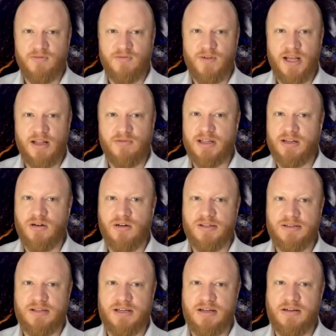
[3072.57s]
evaluate the
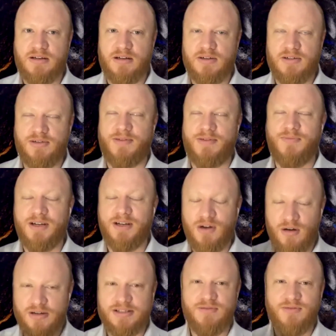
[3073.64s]
cost at, the
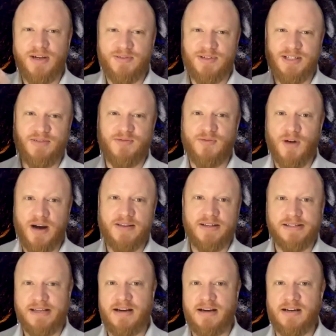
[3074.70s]
cost of having to find the
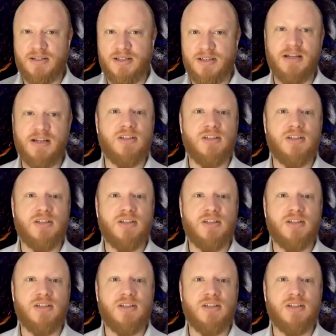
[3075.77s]
state of each thing